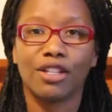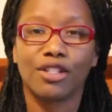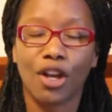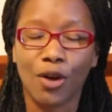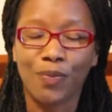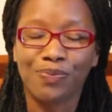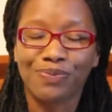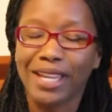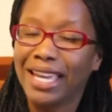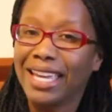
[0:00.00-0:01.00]
So,
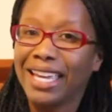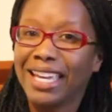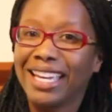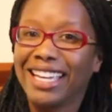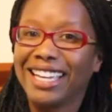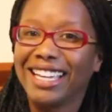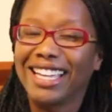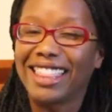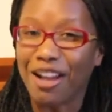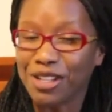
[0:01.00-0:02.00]

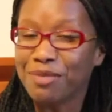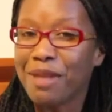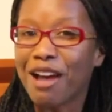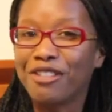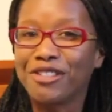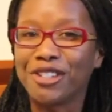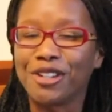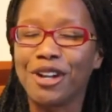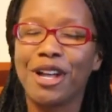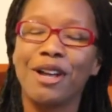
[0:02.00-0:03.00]
That was a mouthful,
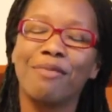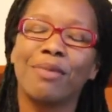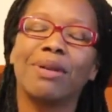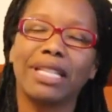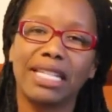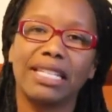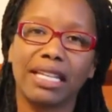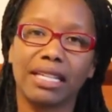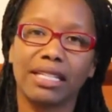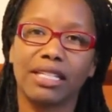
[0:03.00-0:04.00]
but please
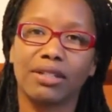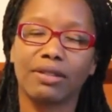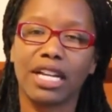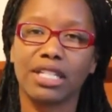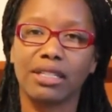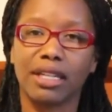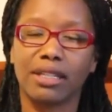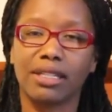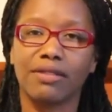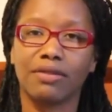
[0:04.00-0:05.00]
take consideration
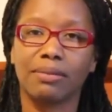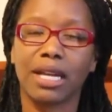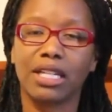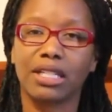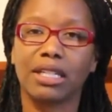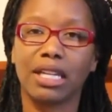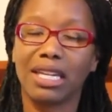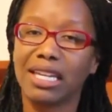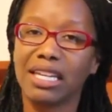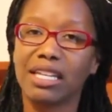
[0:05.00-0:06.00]
that this
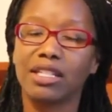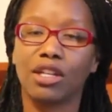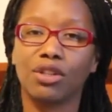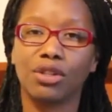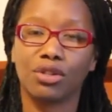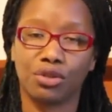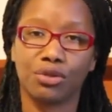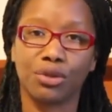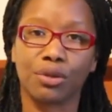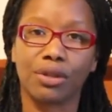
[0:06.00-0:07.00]
information is the
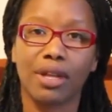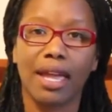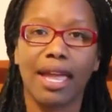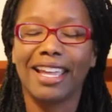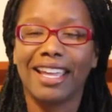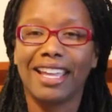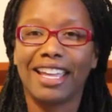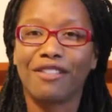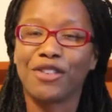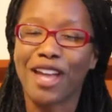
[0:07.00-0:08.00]
truth.
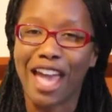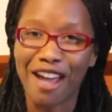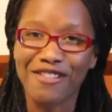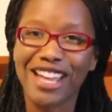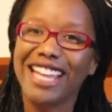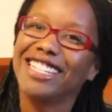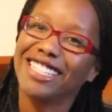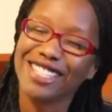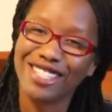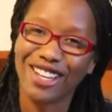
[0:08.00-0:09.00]
If you have not
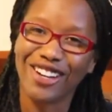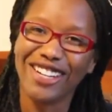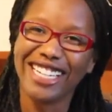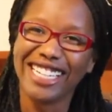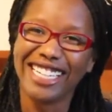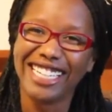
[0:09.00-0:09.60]
done so,